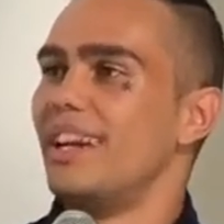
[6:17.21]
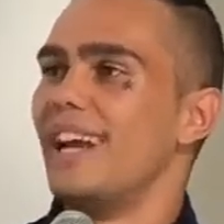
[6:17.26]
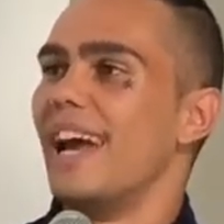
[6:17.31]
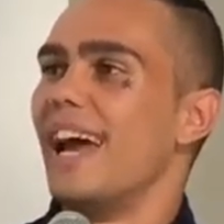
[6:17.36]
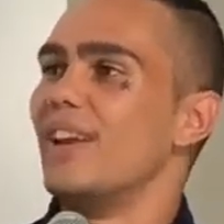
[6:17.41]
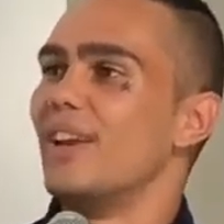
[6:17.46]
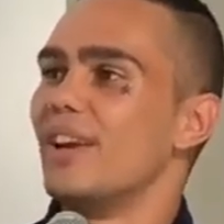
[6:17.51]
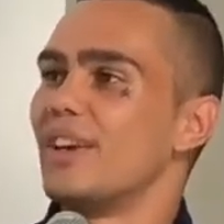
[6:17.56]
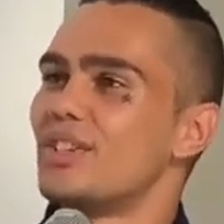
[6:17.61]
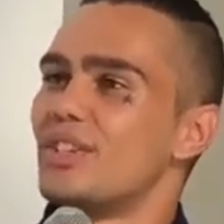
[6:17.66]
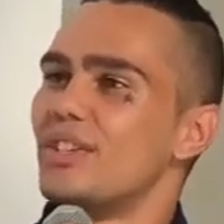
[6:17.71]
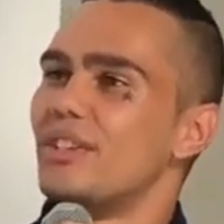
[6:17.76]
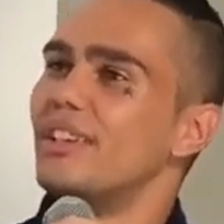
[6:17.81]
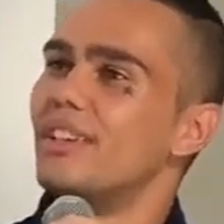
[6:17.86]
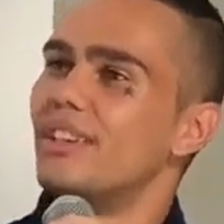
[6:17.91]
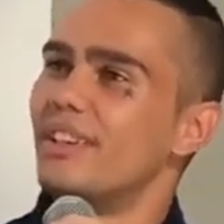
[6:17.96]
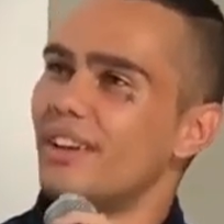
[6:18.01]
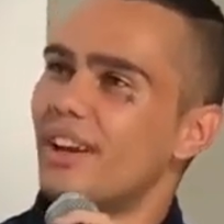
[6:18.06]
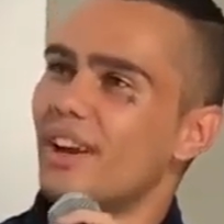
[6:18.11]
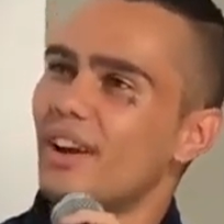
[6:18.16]
And like,
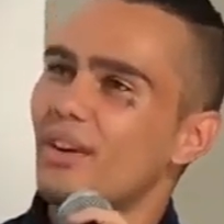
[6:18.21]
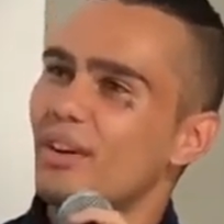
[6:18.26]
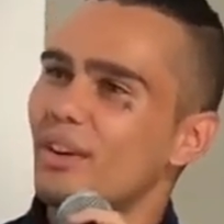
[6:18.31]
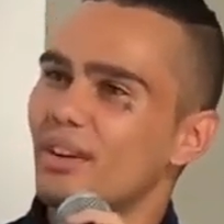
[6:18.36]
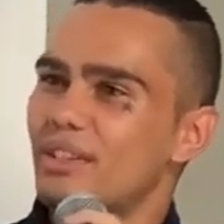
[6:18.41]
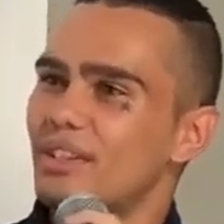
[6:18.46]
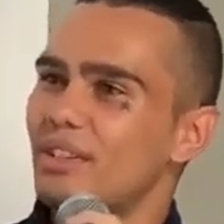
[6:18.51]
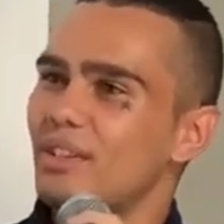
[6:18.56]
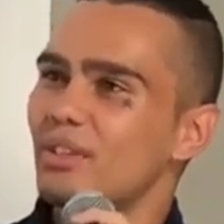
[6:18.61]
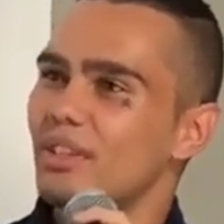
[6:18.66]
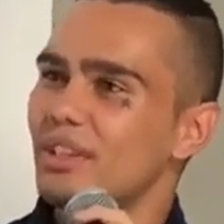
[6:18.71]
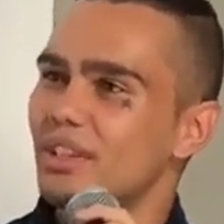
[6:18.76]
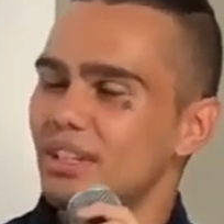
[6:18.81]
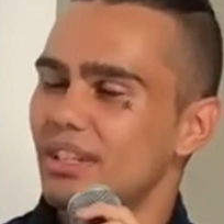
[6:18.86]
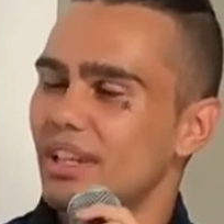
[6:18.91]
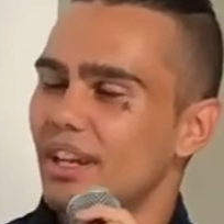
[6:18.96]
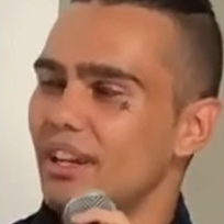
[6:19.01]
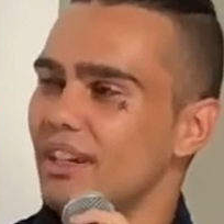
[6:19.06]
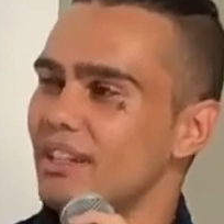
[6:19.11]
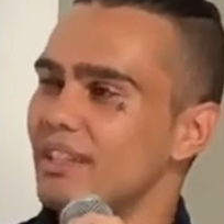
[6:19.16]
still to this
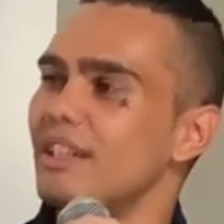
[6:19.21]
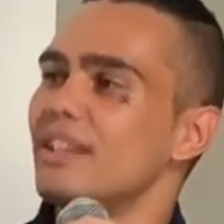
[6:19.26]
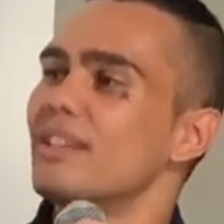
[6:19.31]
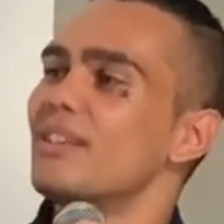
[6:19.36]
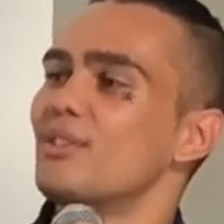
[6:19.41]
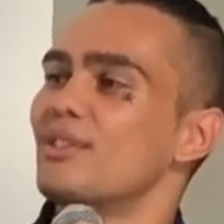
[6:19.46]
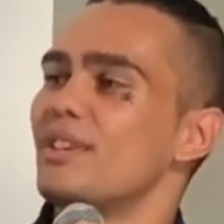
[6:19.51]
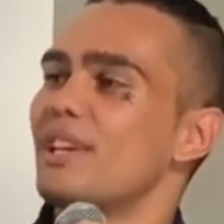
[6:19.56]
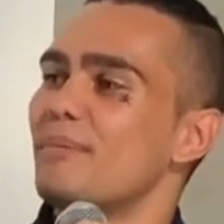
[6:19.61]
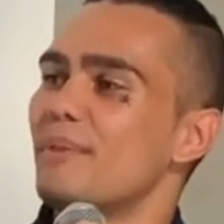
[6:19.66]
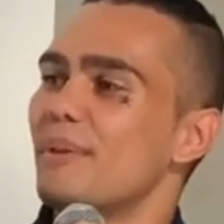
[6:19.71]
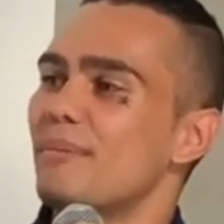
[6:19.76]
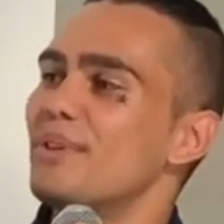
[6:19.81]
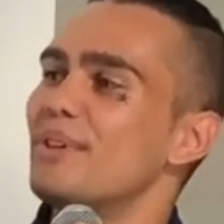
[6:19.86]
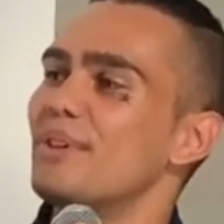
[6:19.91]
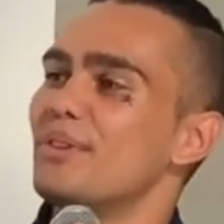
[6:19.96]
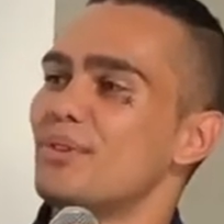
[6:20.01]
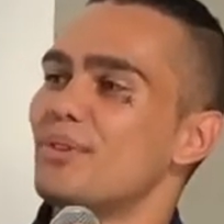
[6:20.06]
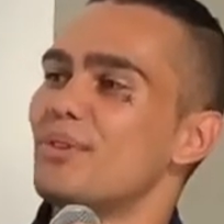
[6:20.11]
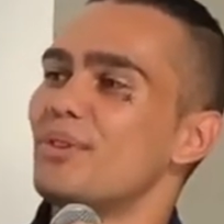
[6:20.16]
day, I see her as like my
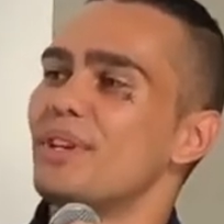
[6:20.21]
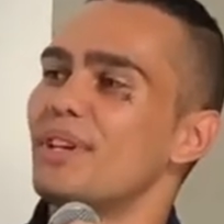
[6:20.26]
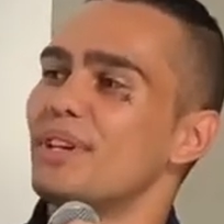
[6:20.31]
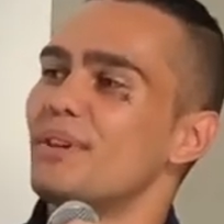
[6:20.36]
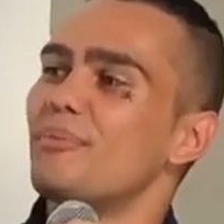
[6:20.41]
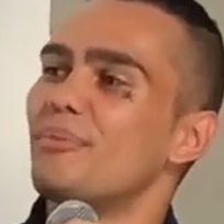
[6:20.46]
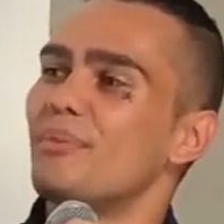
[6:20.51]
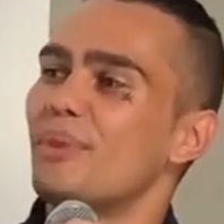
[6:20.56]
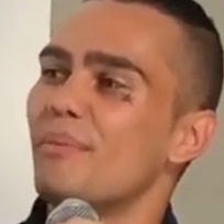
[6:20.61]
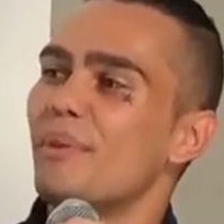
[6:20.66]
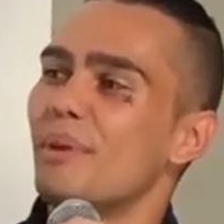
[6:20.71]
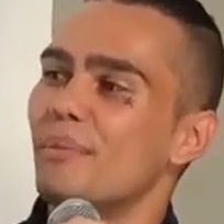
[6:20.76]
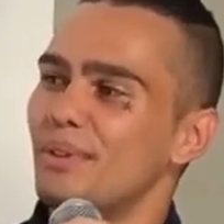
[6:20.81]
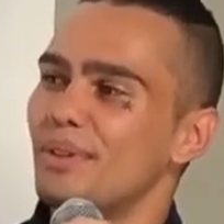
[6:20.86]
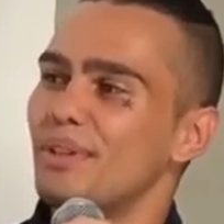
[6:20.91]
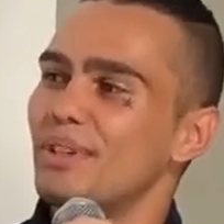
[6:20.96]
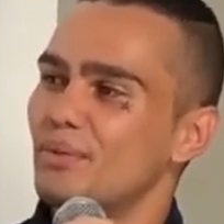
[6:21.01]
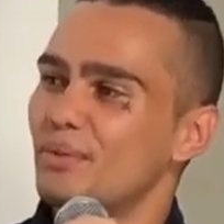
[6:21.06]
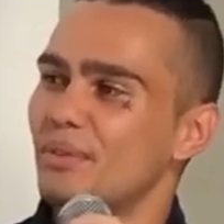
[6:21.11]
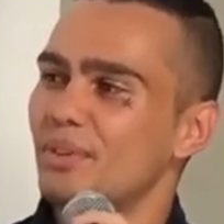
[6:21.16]
biggest critic, but my
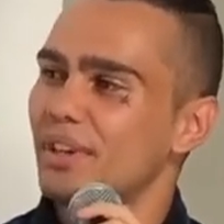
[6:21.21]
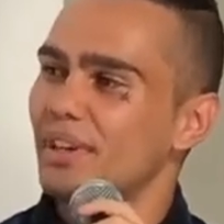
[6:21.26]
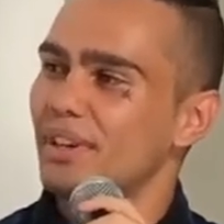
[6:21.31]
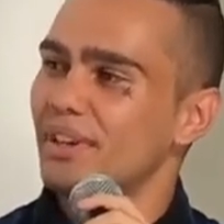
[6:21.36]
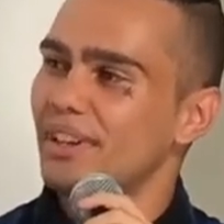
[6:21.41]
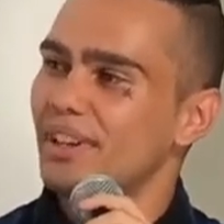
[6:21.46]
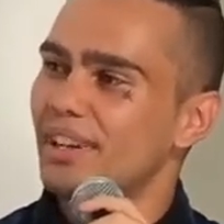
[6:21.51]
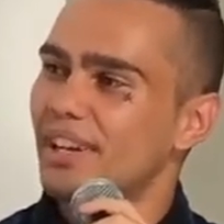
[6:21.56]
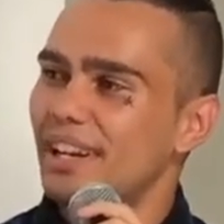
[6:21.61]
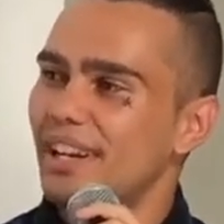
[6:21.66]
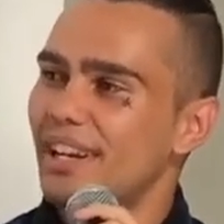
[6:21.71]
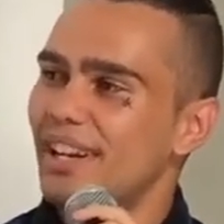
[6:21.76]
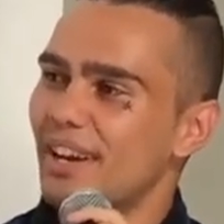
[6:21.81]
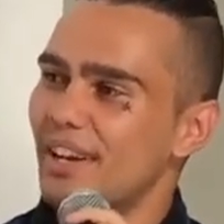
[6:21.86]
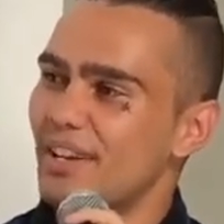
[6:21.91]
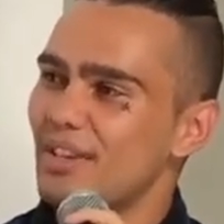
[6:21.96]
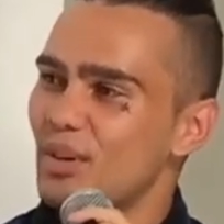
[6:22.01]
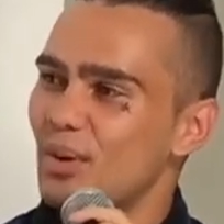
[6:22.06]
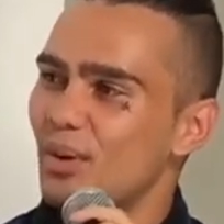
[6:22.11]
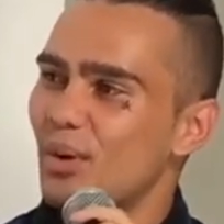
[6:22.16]
biggest fan.
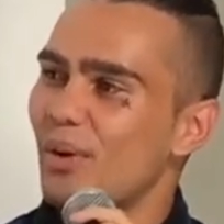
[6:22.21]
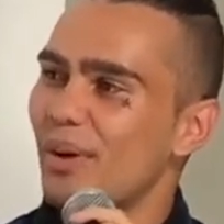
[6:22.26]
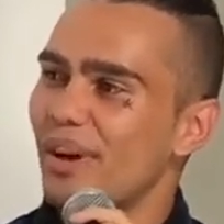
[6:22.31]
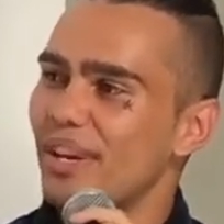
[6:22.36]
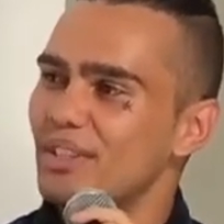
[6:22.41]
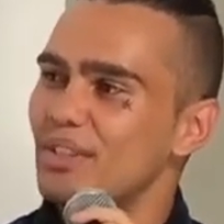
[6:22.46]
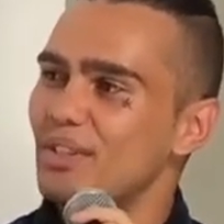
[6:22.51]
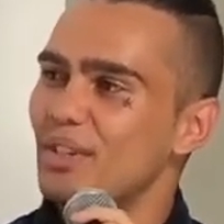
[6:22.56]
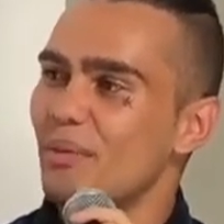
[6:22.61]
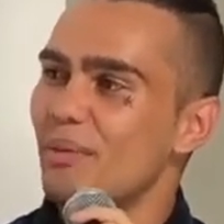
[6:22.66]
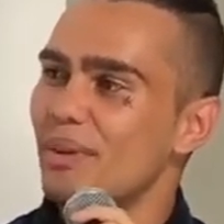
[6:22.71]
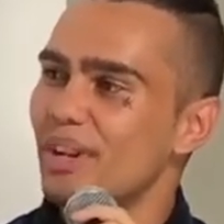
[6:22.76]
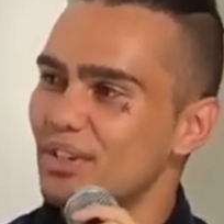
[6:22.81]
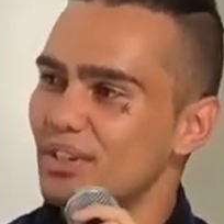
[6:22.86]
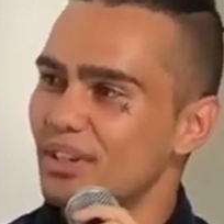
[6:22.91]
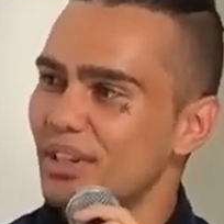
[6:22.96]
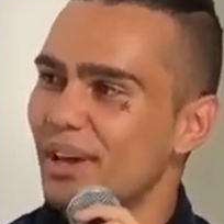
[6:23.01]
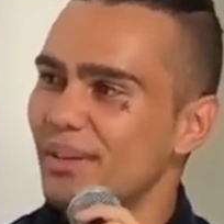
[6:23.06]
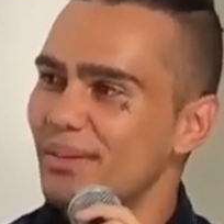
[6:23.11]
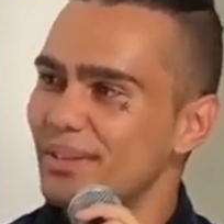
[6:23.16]
Like, she'll always tell me that
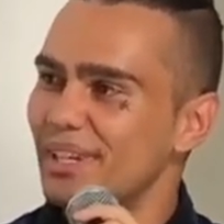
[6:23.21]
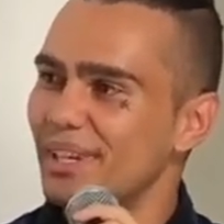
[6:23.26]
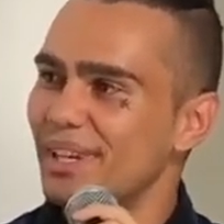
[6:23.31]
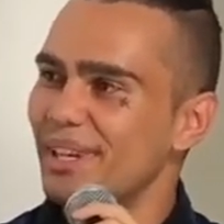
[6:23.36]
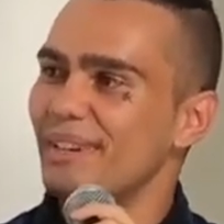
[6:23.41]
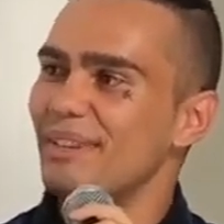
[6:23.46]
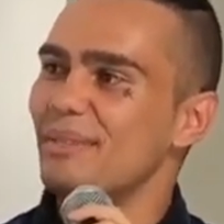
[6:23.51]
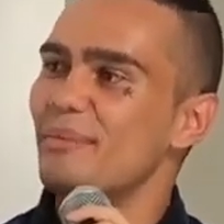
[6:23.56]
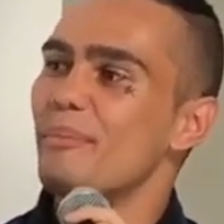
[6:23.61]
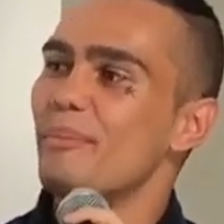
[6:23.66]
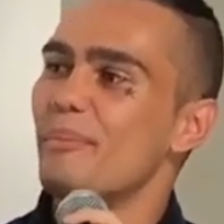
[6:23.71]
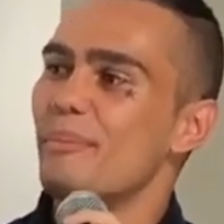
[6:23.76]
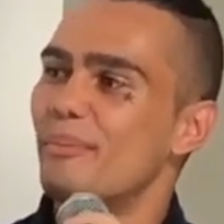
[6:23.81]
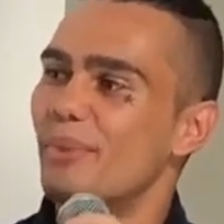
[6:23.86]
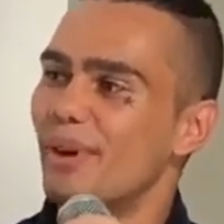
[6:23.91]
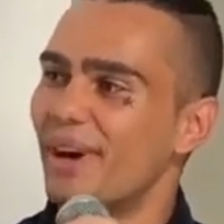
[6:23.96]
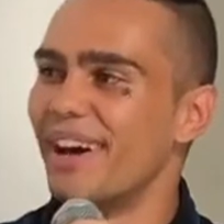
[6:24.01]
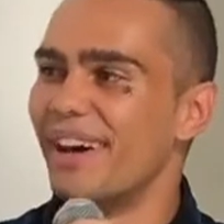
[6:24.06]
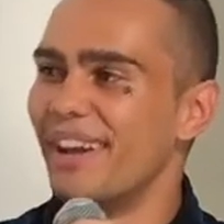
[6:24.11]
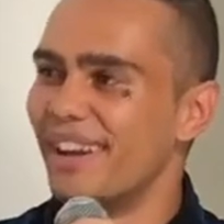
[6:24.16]
she loves it,
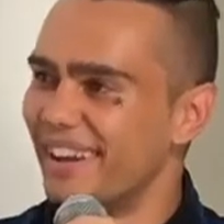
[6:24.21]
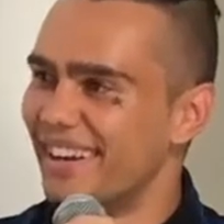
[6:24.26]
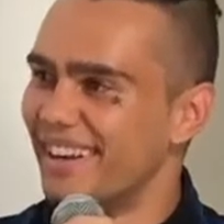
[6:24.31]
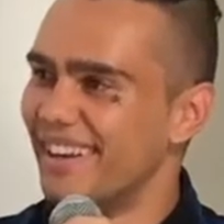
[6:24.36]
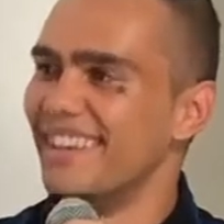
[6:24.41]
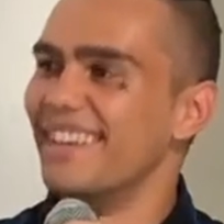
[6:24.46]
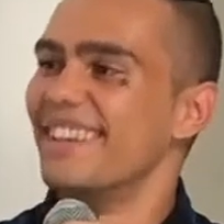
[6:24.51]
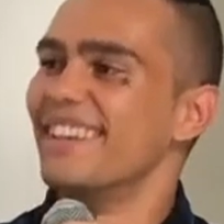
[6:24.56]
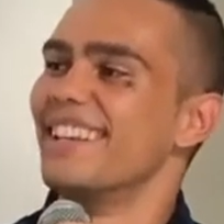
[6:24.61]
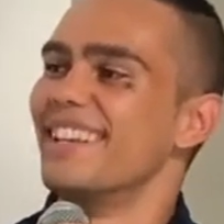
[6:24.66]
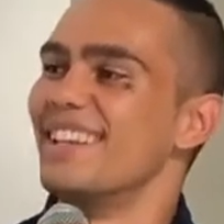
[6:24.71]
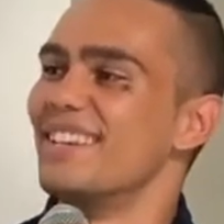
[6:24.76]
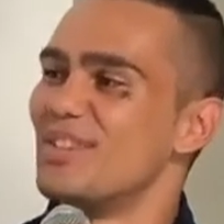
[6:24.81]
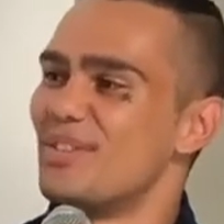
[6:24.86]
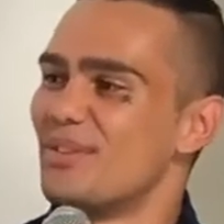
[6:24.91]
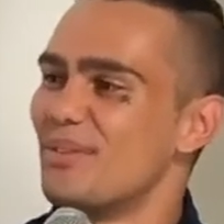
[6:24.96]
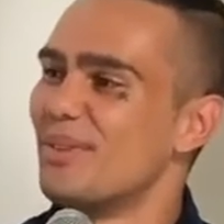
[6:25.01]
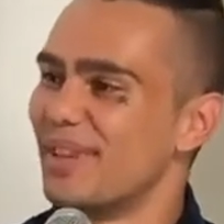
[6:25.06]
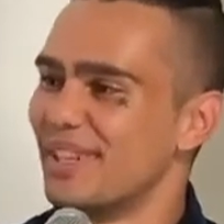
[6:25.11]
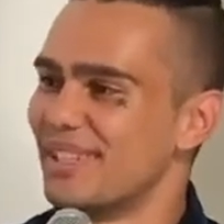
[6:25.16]
but then
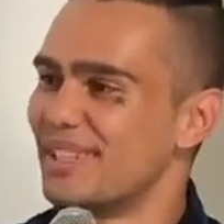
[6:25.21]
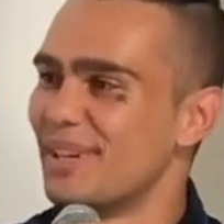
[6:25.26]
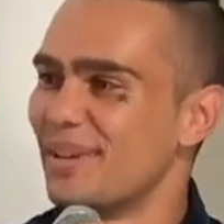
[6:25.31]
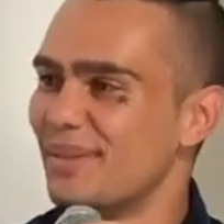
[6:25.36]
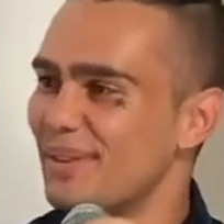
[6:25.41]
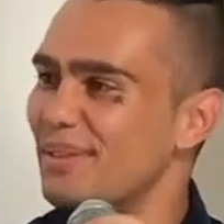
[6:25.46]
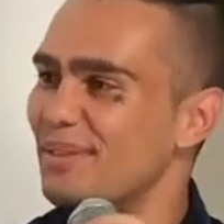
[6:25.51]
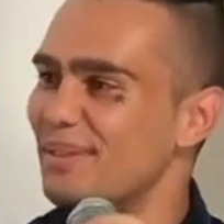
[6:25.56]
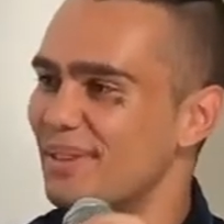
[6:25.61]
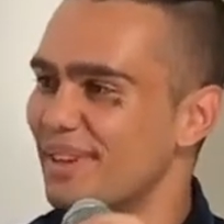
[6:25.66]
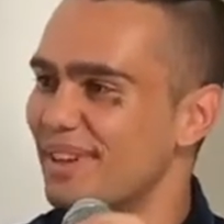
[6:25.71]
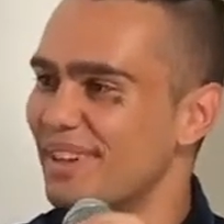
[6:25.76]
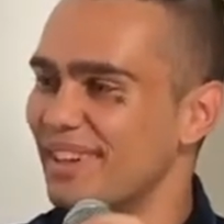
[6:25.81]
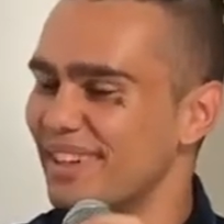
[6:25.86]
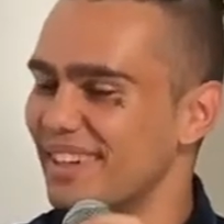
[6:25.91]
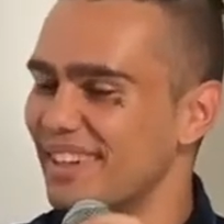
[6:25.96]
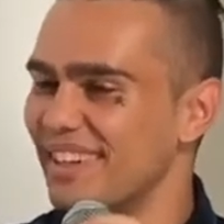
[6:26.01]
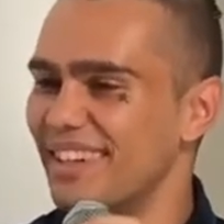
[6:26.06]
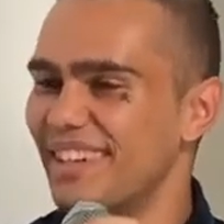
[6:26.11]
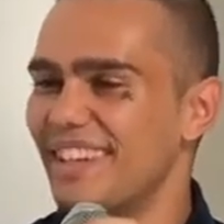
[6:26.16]
she'll find something to fucking.